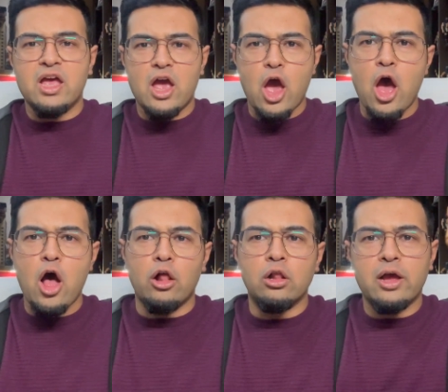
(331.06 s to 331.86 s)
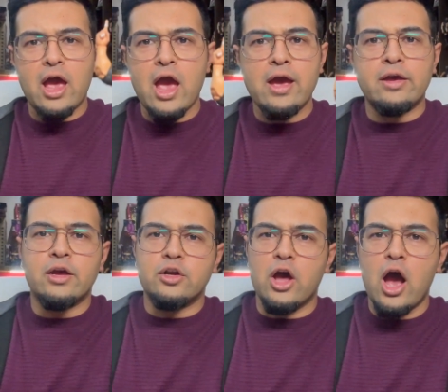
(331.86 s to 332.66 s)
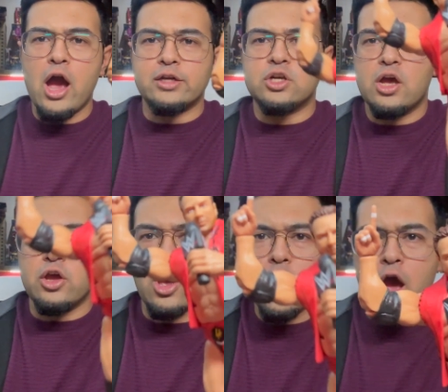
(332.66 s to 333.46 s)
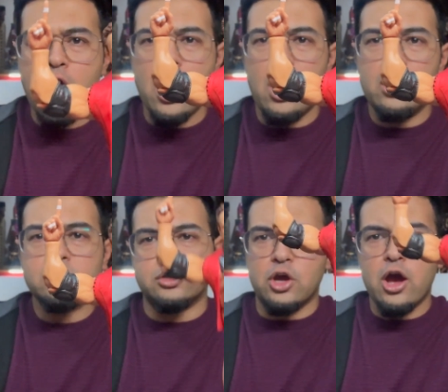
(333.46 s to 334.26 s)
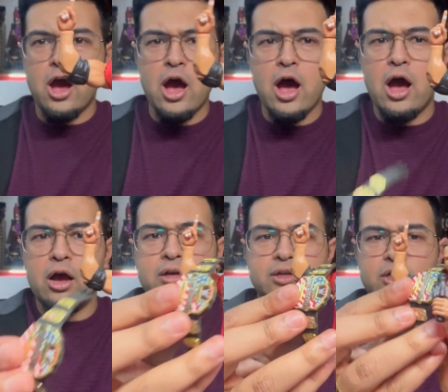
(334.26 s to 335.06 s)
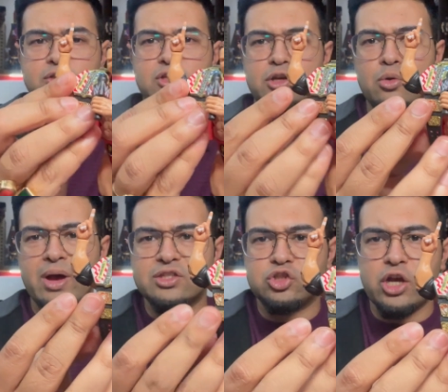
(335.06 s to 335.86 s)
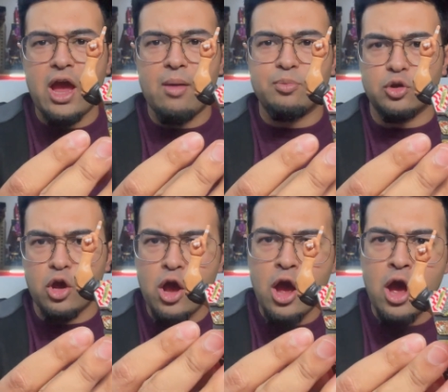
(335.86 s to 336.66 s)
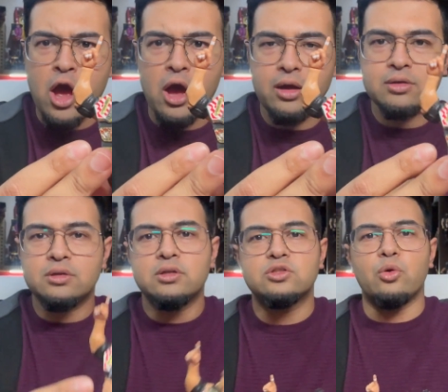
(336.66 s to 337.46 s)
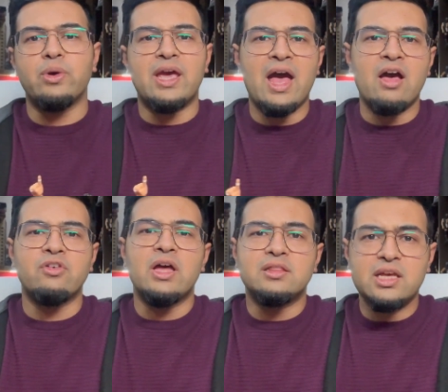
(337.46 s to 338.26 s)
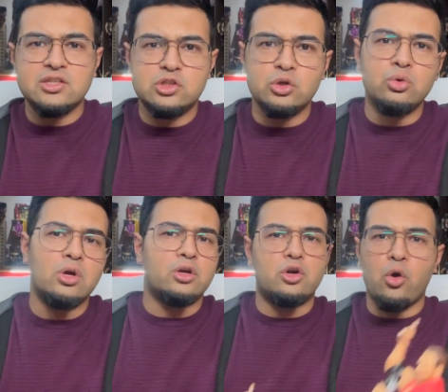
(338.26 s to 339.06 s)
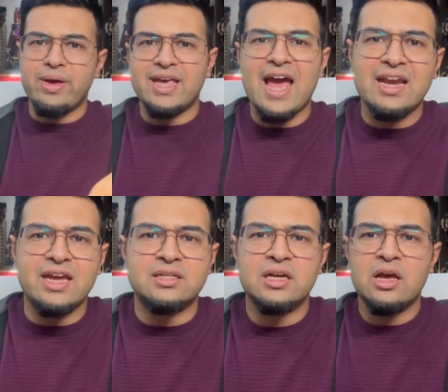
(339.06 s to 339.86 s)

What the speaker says: LA Knight. Yeah, he's the US champ. Yeah. So we have these two going at it,